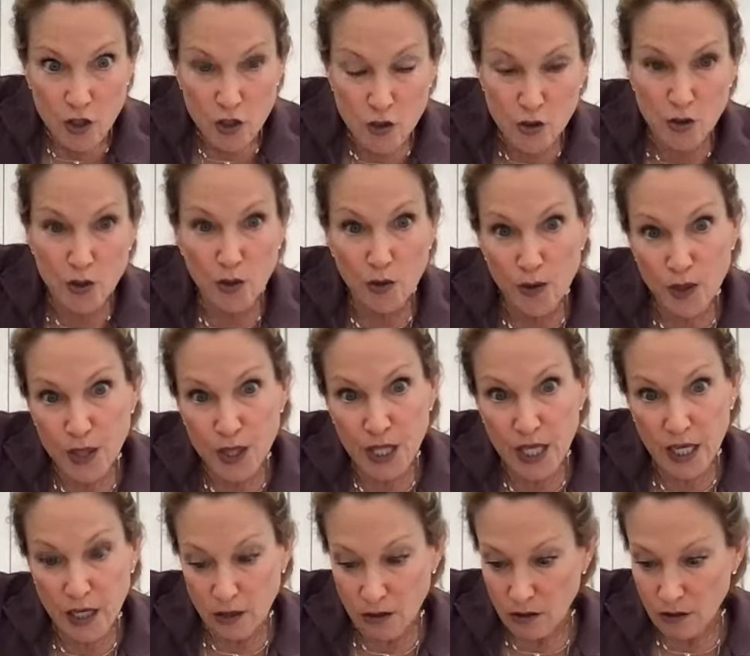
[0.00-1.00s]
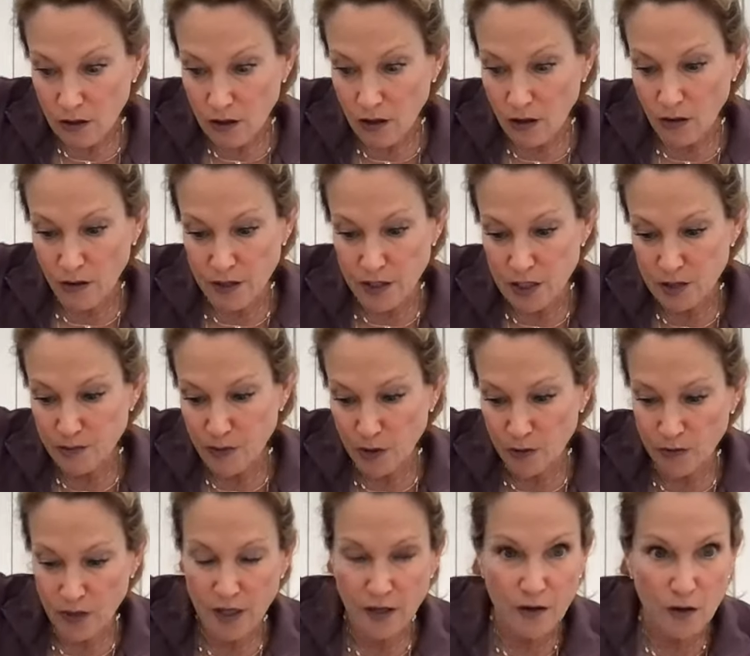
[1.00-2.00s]
Do you think, oh, I just
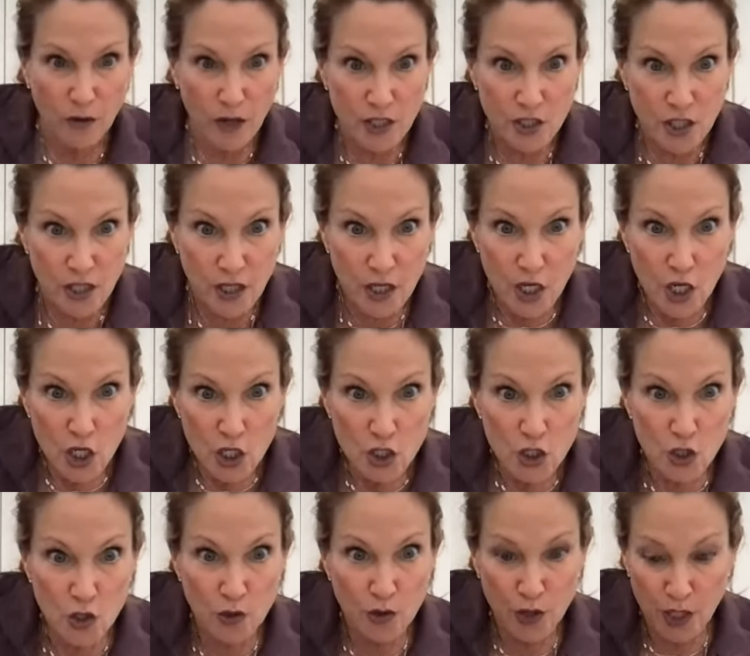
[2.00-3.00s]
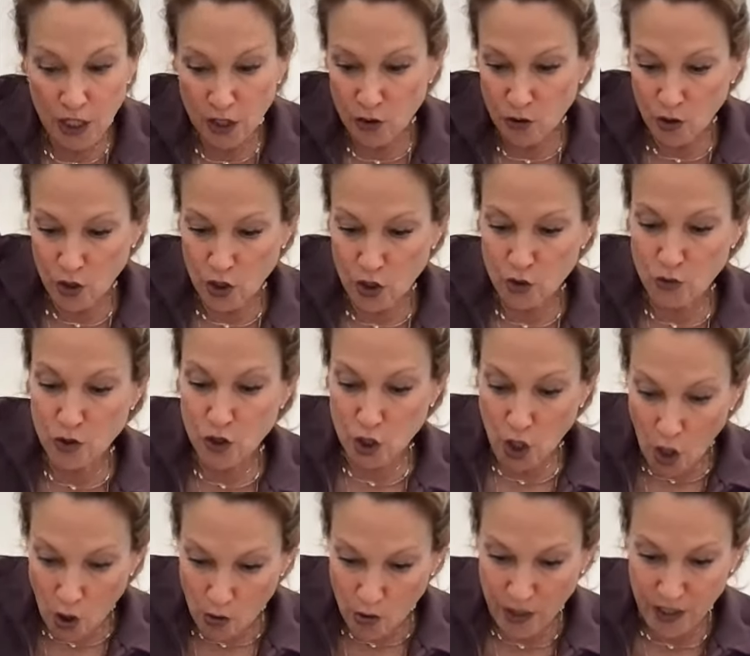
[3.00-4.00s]
spilled reading the question. Do you think you could use
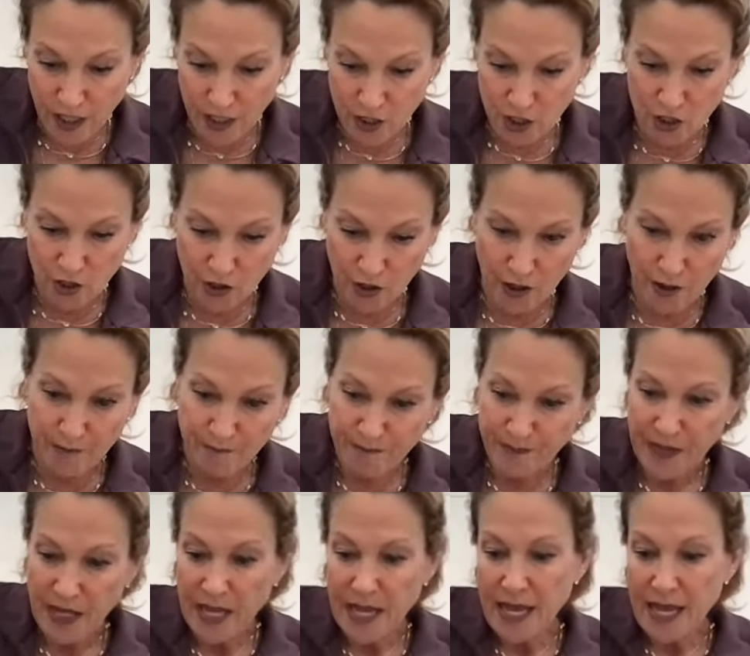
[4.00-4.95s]
coconut sugar?